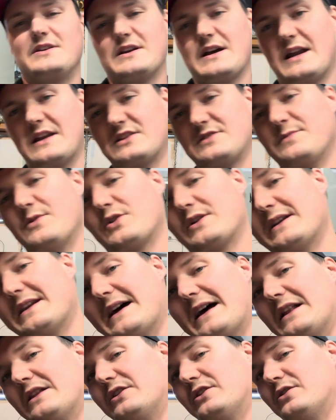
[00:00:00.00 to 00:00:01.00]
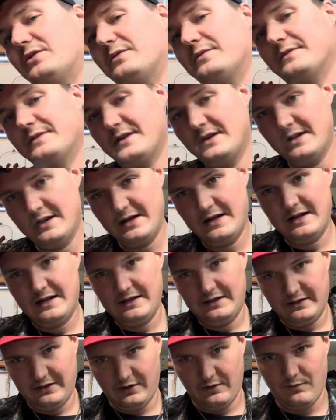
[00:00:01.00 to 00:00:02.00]
got it smoking down a little
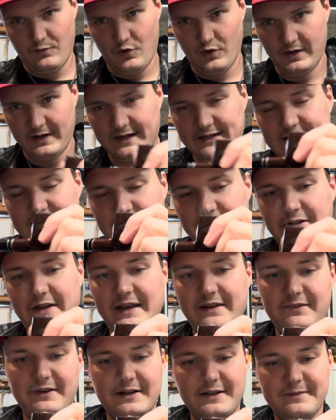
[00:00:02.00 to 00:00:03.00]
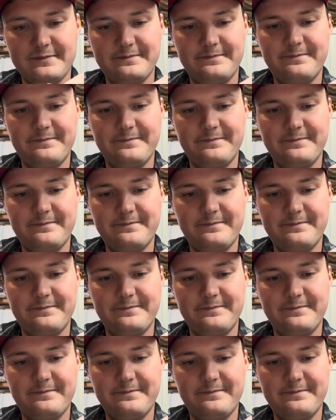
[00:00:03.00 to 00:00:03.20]
more, it gets a little heavier.